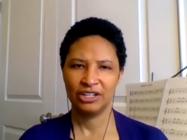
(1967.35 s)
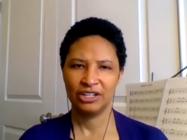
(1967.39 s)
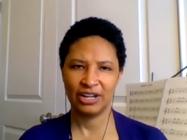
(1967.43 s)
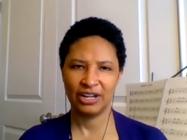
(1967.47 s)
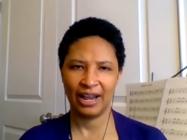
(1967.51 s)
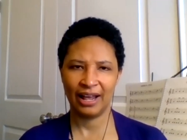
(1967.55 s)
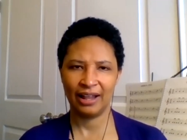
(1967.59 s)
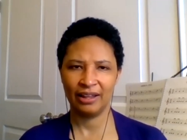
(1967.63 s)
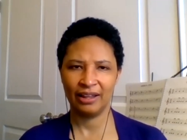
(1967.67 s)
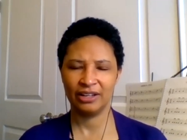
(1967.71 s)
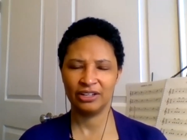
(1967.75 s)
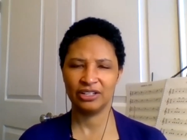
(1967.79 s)

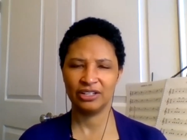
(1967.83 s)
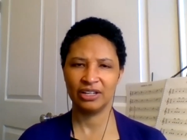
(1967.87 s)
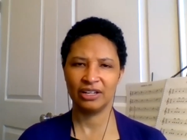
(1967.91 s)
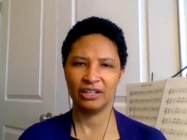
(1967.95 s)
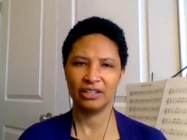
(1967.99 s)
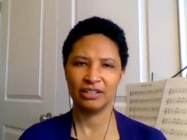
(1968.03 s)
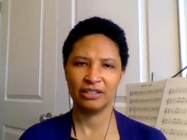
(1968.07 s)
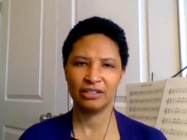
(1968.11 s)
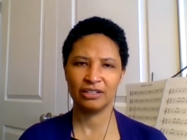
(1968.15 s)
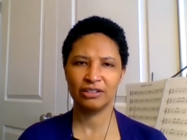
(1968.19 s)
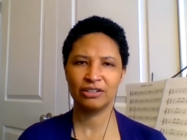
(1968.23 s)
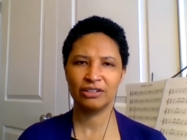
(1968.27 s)

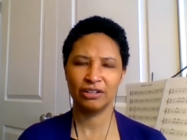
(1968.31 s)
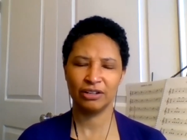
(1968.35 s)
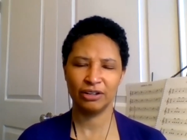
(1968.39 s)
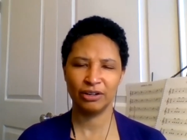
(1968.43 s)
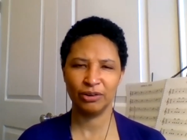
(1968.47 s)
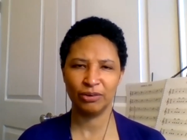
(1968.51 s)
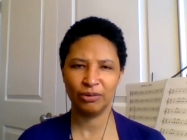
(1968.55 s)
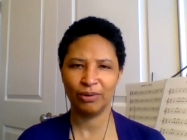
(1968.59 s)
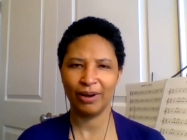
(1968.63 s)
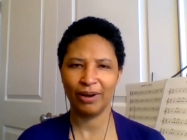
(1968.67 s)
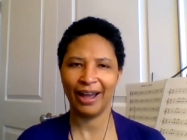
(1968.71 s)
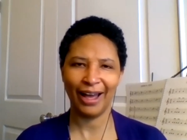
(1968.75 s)
challenges
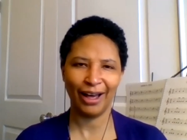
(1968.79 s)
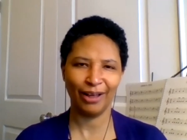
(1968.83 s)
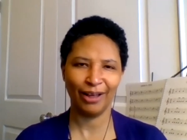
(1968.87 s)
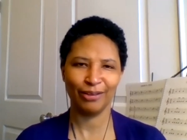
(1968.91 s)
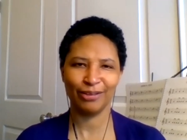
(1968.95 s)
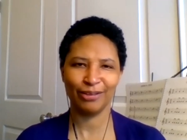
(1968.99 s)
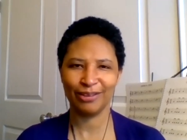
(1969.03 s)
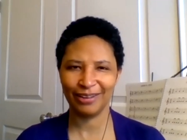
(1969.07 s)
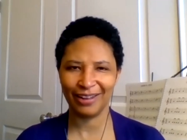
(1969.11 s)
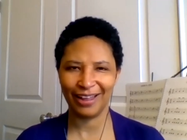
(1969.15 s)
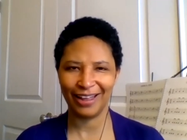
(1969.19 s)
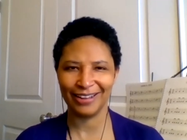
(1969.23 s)
to a
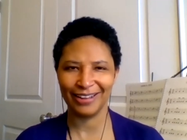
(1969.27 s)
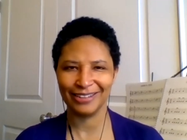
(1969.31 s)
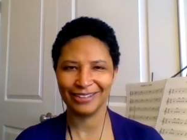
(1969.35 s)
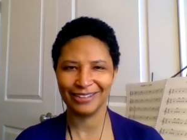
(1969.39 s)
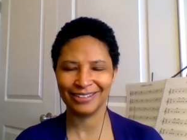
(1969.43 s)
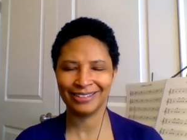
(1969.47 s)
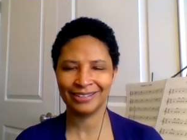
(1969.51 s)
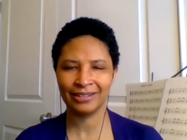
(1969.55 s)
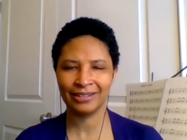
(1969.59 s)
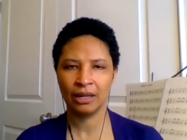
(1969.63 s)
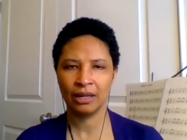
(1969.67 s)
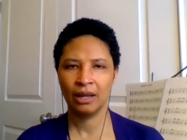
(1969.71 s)
health
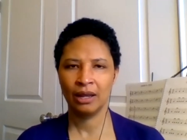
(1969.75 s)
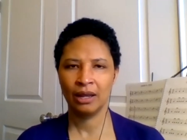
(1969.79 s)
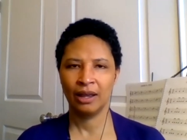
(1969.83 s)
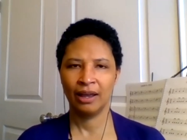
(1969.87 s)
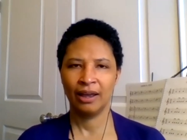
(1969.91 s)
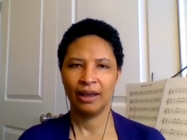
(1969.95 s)
lens.